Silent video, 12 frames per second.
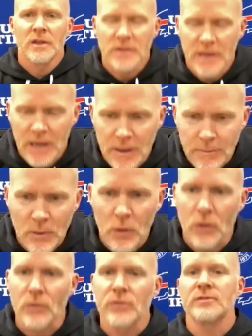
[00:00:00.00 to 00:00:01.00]
Yeah,
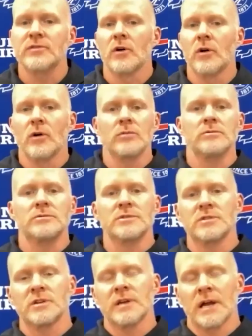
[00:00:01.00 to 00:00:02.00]
both. So
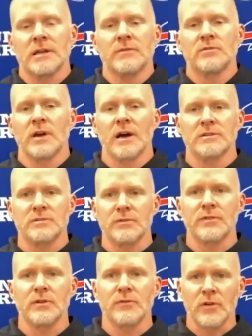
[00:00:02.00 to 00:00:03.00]
just to kind of give you guys a
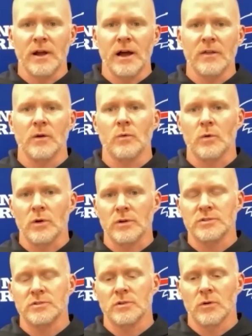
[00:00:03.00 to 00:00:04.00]
feel for how that
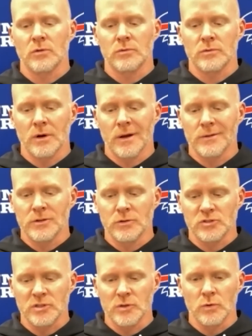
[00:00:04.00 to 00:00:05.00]
works. So uh,
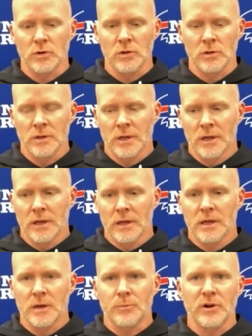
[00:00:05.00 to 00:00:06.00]
usually we'll
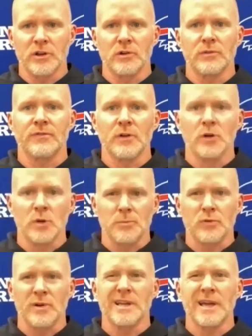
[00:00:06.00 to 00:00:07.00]
get a pretty good feel in
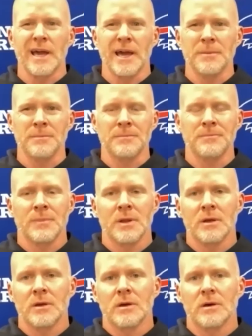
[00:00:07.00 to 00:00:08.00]
pregame
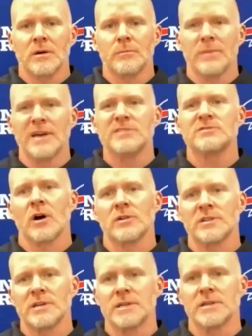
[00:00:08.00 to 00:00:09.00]
based on
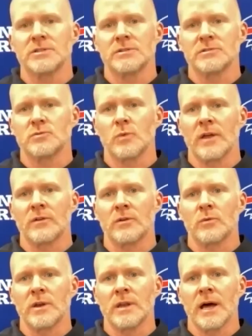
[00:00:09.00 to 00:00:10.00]
conditions, weather,
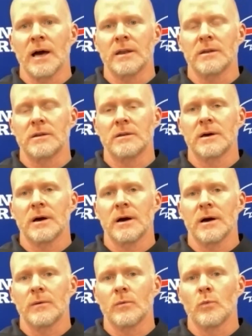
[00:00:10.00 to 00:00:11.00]
whatnot,
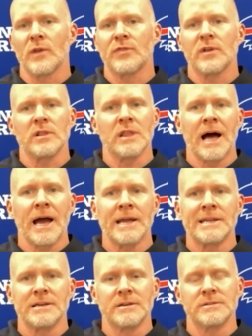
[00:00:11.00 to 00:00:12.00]
uh, what the
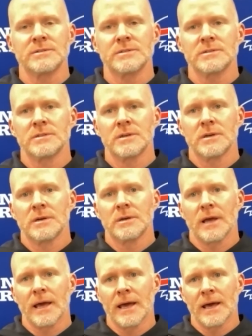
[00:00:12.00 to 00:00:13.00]
line is,
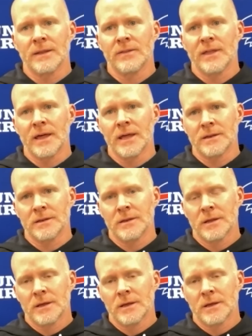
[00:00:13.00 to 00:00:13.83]
and then